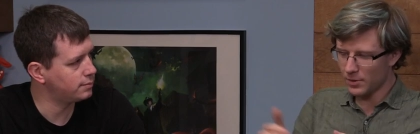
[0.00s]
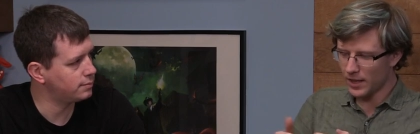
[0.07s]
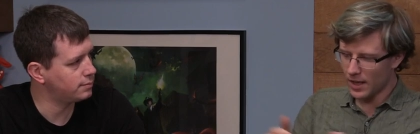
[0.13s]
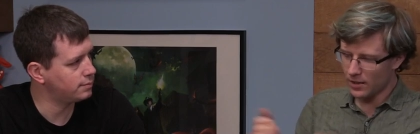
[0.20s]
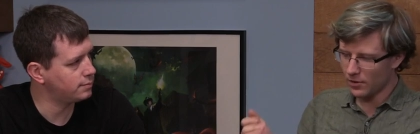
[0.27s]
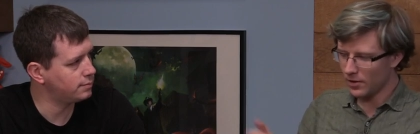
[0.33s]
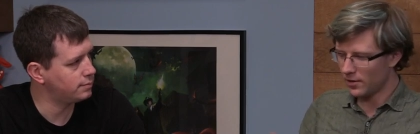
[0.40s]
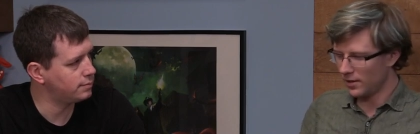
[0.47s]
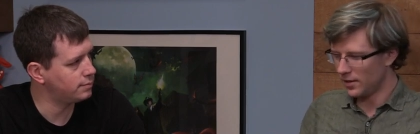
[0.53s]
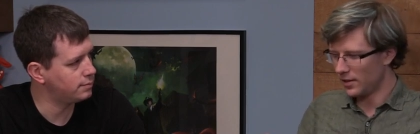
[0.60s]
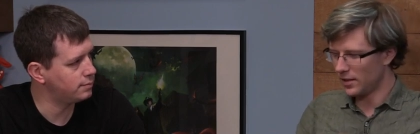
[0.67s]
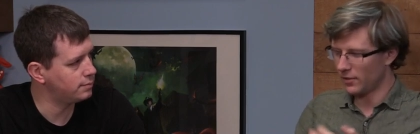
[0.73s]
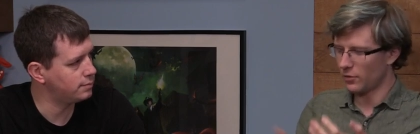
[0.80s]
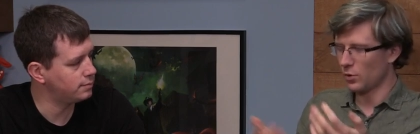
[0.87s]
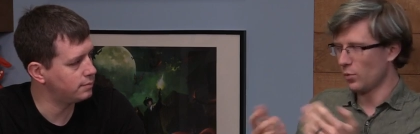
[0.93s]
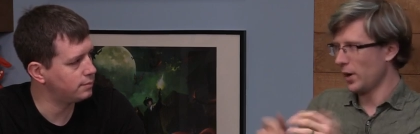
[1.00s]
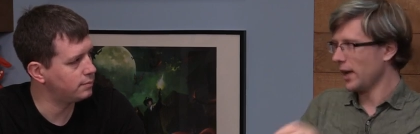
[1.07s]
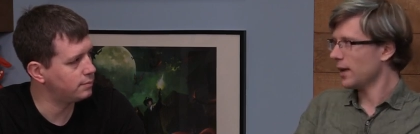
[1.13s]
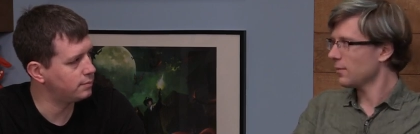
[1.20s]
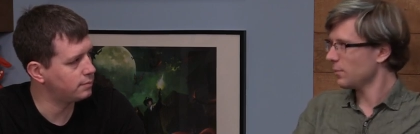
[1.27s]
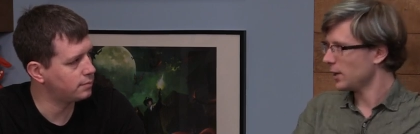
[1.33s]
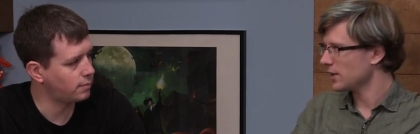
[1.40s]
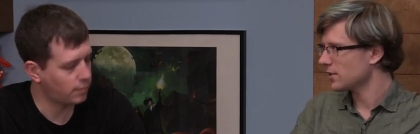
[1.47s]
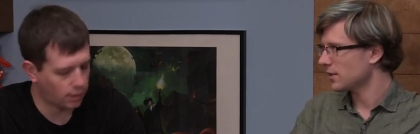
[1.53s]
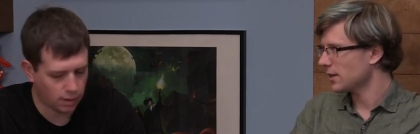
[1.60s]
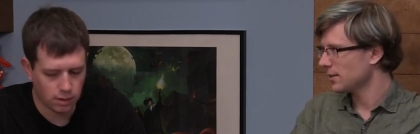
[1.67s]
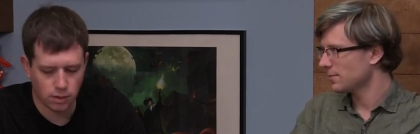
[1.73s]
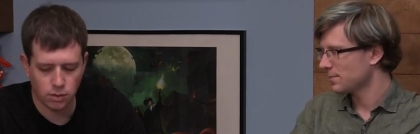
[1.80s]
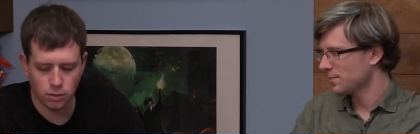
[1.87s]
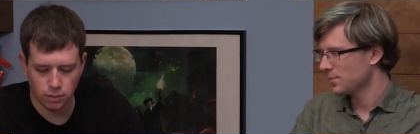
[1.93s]
Speaker 1: to come together in a different way,
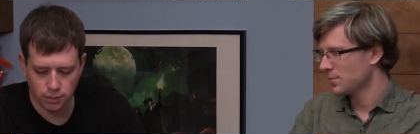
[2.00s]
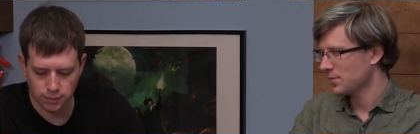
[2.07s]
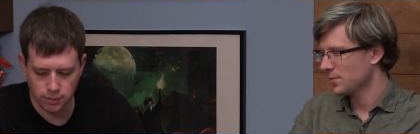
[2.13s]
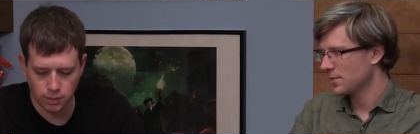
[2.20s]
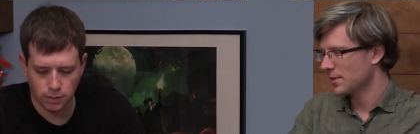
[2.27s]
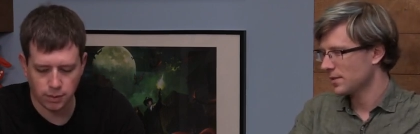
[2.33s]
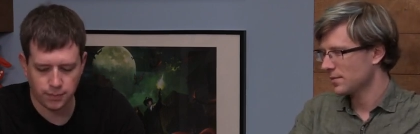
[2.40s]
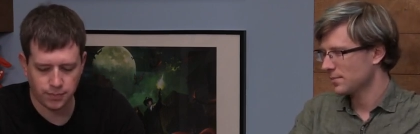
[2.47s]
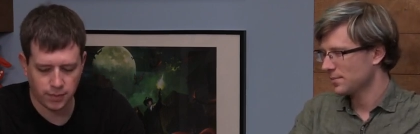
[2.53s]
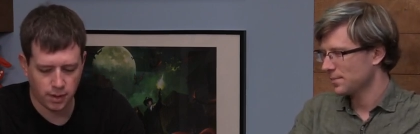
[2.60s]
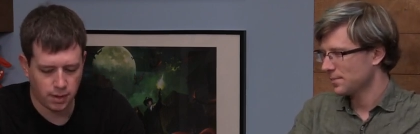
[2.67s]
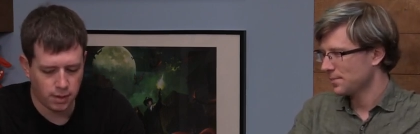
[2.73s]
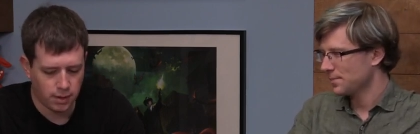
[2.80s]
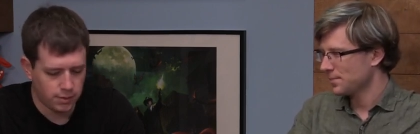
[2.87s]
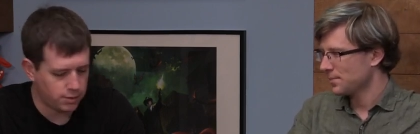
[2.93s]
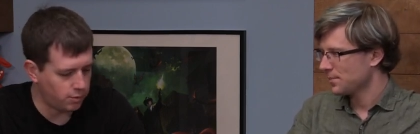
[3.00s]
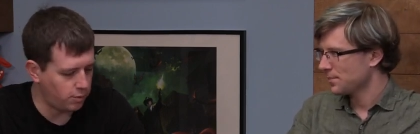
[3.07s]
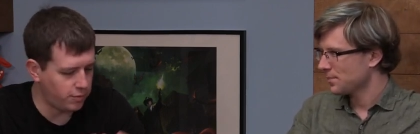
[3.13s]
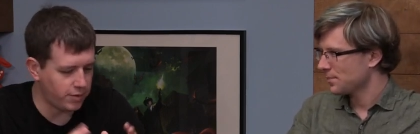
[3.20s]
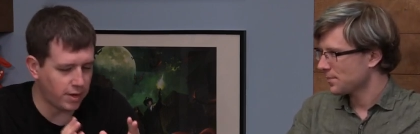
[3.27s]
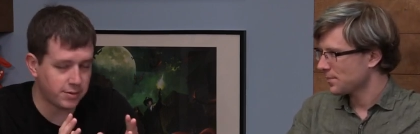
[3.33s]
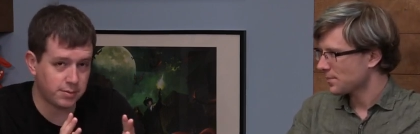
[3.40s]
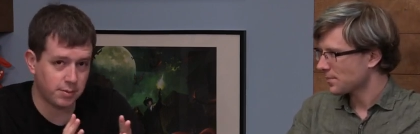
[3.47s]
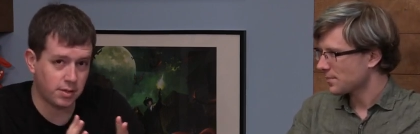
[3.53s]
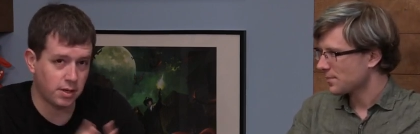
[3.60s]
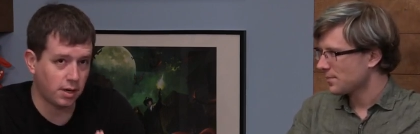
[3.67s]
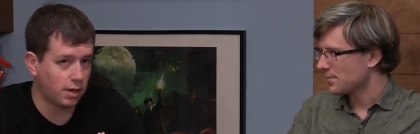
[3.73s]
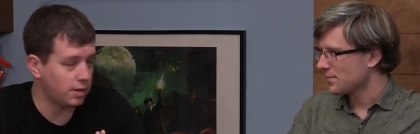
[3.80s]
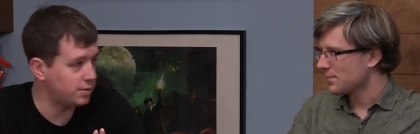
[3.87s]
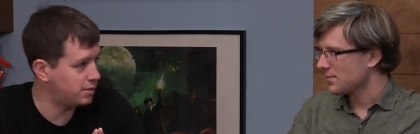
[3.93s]
basically. Cool, cool.
Speaker 2: So we've got some
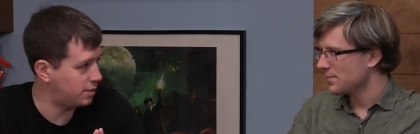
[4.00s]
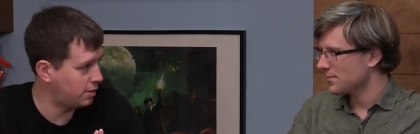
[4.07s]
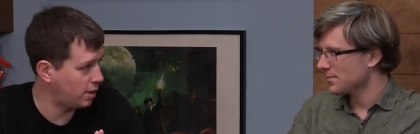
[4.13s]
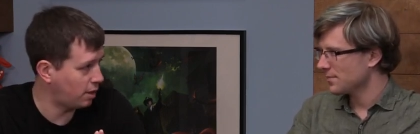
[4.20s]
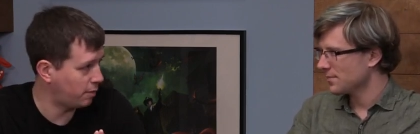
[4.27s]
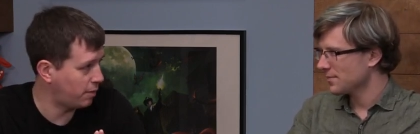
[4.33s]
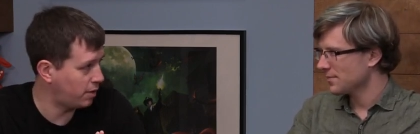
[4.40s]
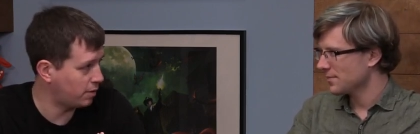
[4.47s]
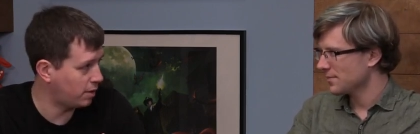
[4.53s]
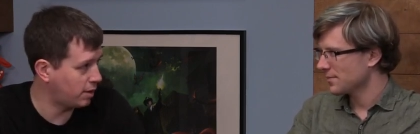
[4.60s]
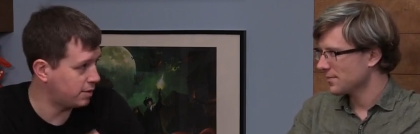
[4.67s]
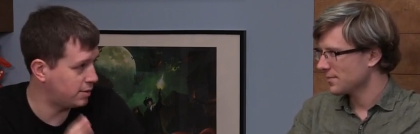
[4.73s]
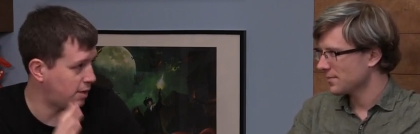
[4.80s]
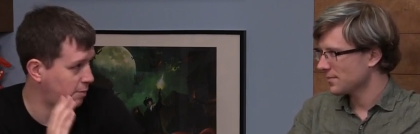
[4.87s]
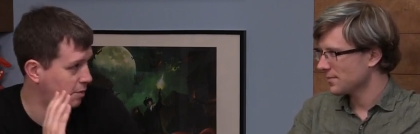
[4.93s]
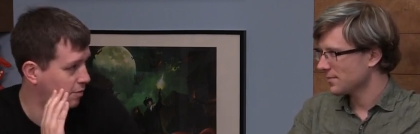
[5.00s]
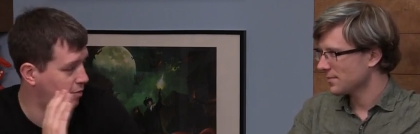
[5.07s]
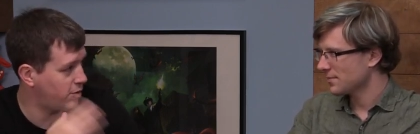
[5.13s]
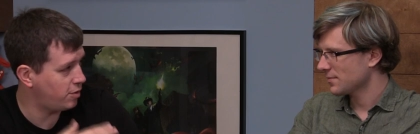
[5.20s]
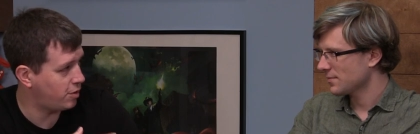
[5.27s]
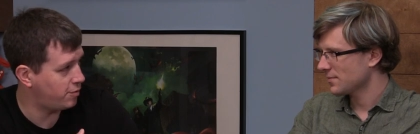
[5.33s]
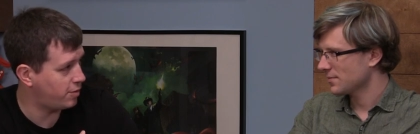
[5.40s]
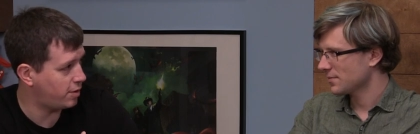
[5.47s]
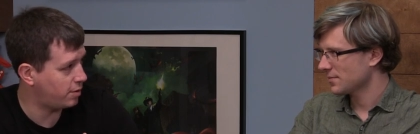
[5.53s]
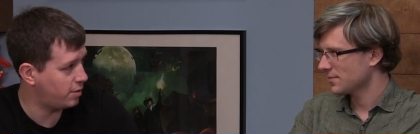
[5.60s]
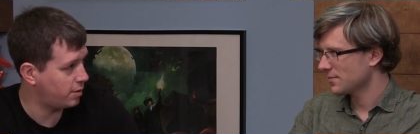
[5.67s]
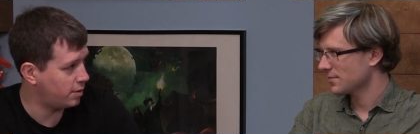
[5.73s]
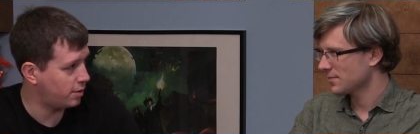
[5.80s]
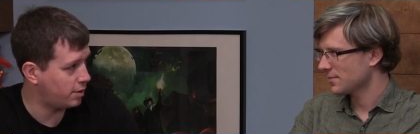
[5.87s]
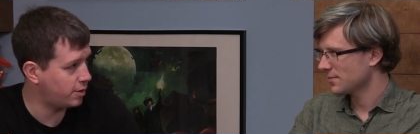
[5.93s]
cards to talk about, cards that I believe you have
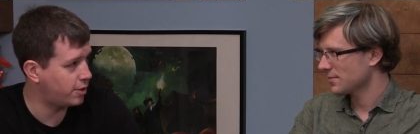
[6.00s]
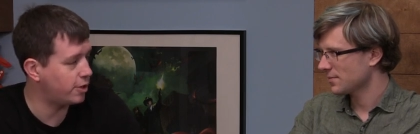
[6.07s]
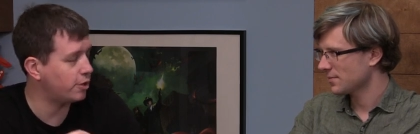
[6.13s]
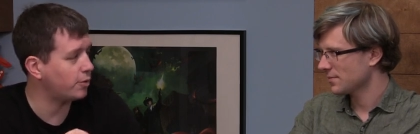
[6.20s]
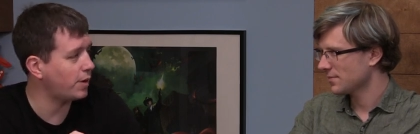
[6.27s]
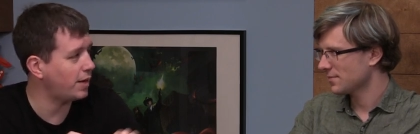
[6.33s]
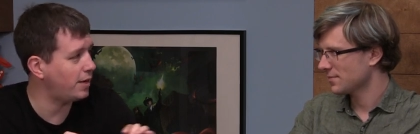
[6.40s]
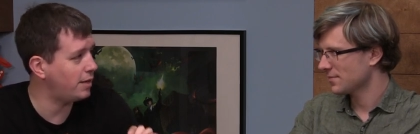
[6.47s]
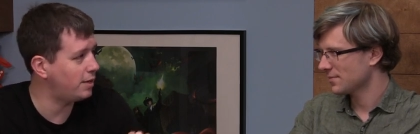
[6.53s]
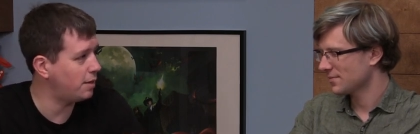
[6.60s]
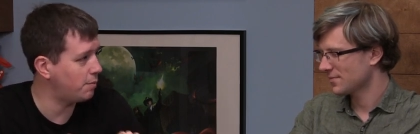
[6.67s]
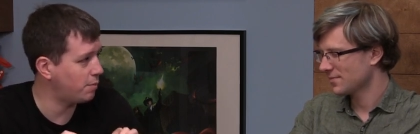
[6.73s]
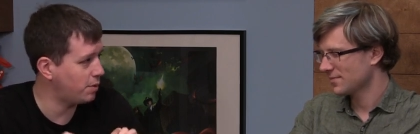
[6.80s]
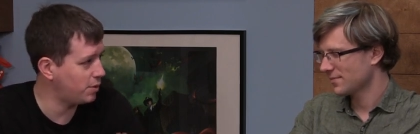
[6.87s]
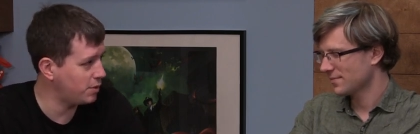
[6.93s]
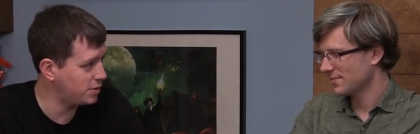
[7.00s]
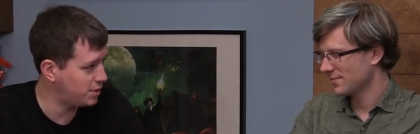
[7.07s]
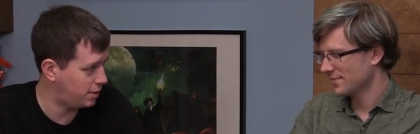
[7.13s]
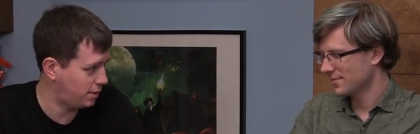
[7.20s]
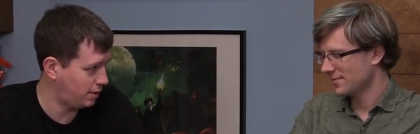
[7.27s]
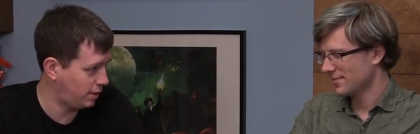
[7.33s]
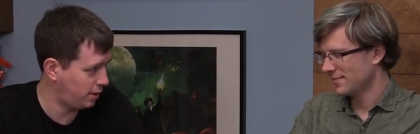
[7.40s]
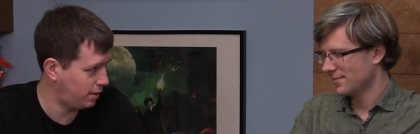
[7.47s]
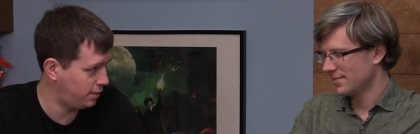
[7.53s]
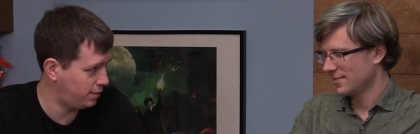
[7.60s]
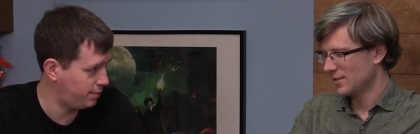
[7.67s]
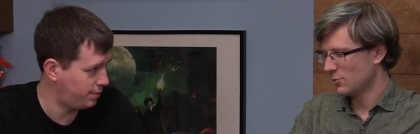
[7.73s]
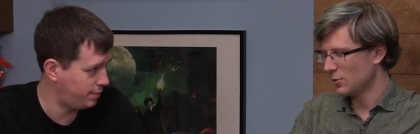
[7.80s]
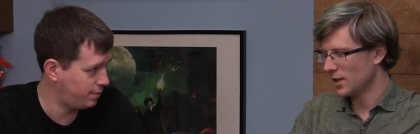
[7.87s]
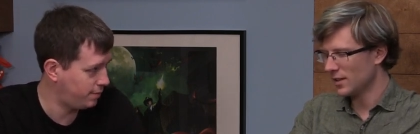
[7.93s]
curated personally.
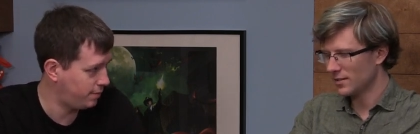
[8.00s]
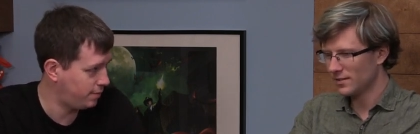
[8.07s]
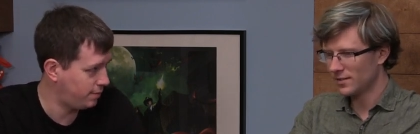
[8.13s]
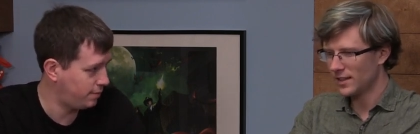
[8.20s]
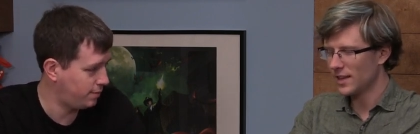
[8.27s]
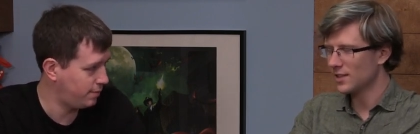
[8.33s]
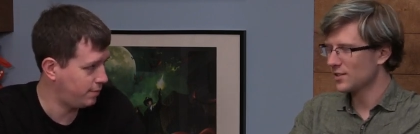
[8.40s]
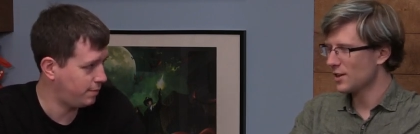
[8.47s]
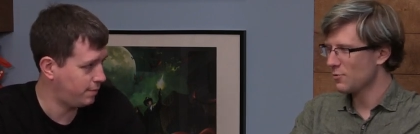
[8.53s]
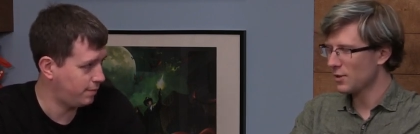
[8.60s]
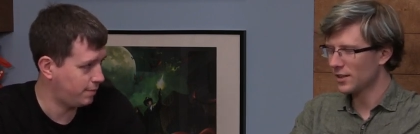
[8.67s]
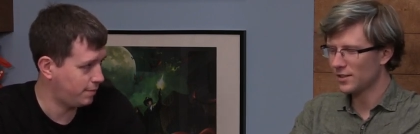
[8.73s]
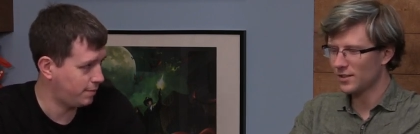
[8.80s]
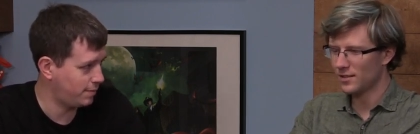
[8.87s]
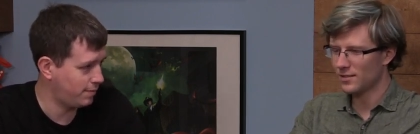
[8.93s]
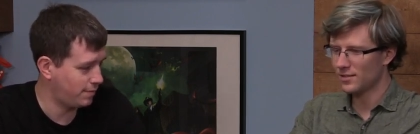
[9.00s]
Well, yes, I wanted